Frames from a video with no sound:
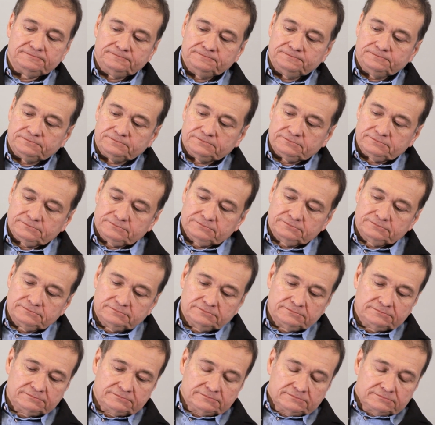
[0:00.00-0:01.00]

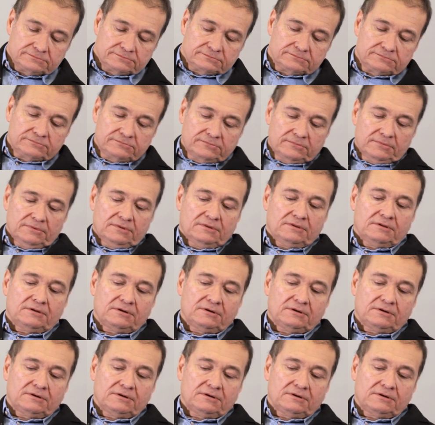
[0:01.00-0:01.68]
[no speech]